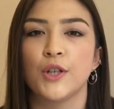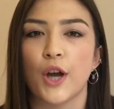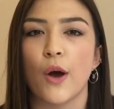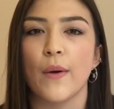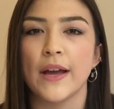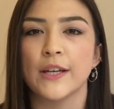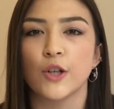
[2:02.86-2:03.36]
to
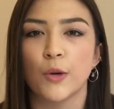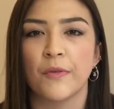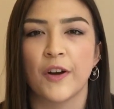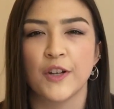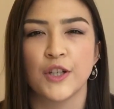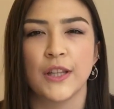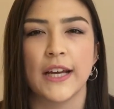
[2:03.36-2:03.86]
go into a
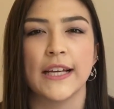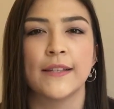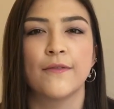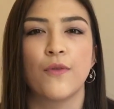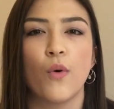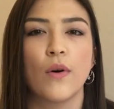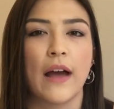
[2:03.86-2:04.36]
profession that is
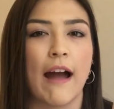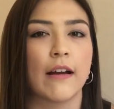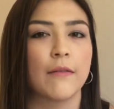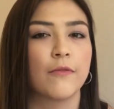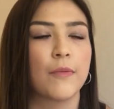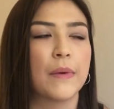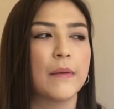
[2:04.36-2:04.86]
for
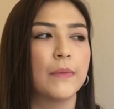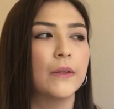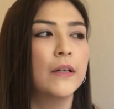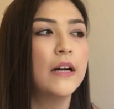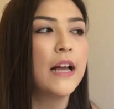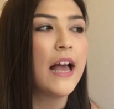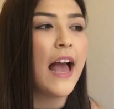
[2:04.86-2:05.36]
caring for
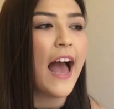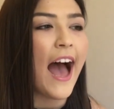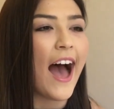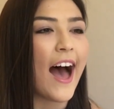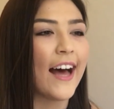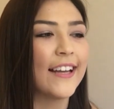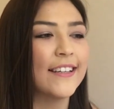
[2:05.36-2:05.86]
people.
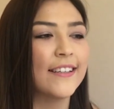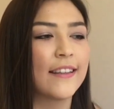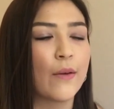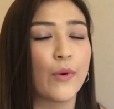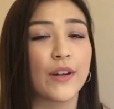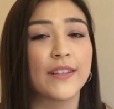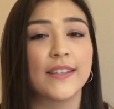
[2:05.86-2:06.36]
And they
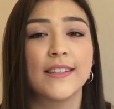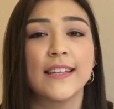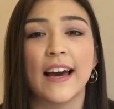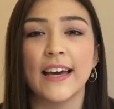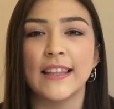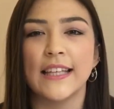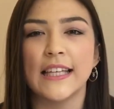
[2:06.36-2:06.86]
wanted to see
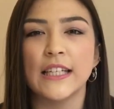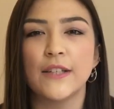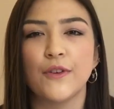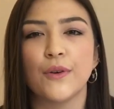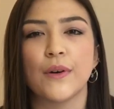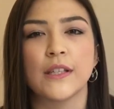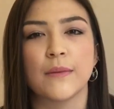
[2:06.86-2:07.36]
that in the
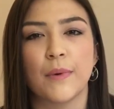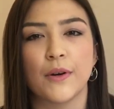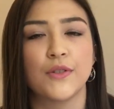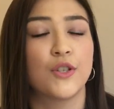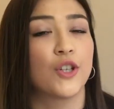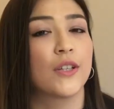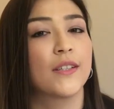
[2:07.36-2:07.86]
interview as
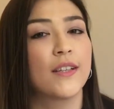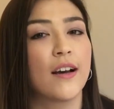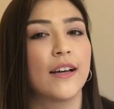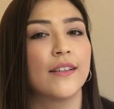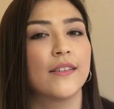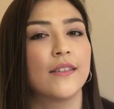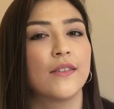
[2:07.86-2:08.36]
opposed to just
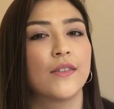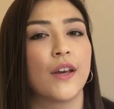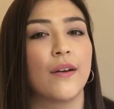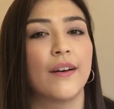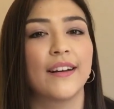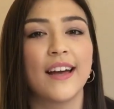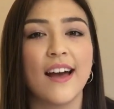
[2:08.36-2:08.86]
science.
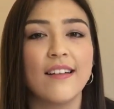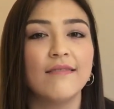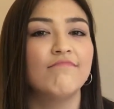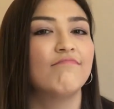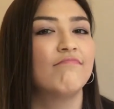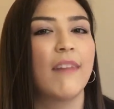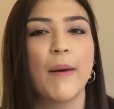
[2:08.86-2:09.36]
So
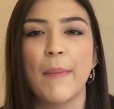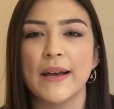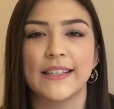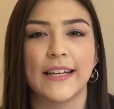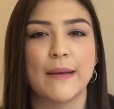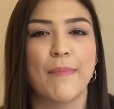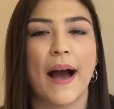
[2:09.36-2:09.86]
again, it
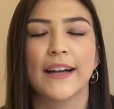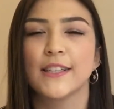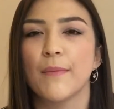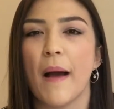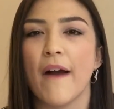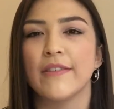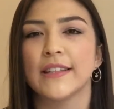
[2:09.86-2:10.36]
basically backed
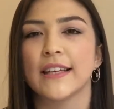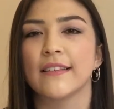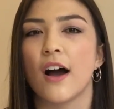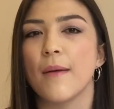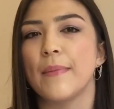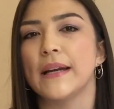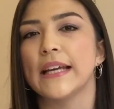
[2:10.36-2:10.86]
up everything that
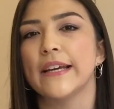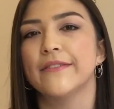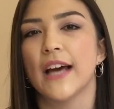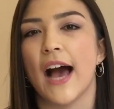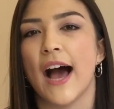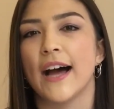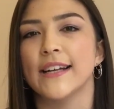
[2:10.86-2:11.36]
I believed
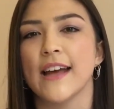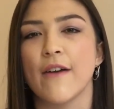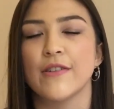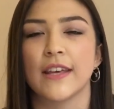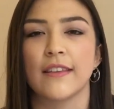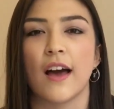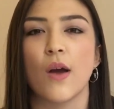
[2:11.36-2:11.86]
and
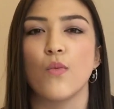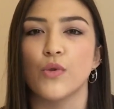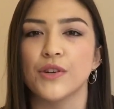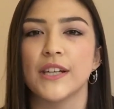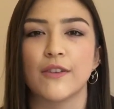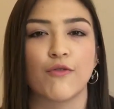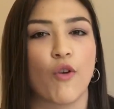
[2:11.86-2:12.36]
everything that I
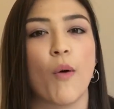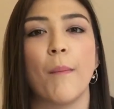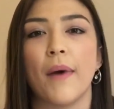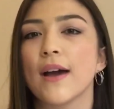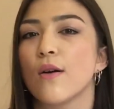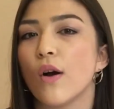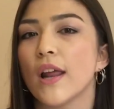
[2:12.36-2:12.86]
wanted from
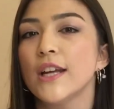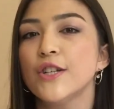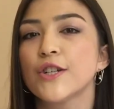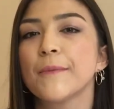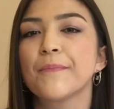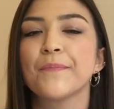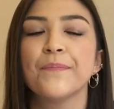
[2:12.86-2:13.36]
my college.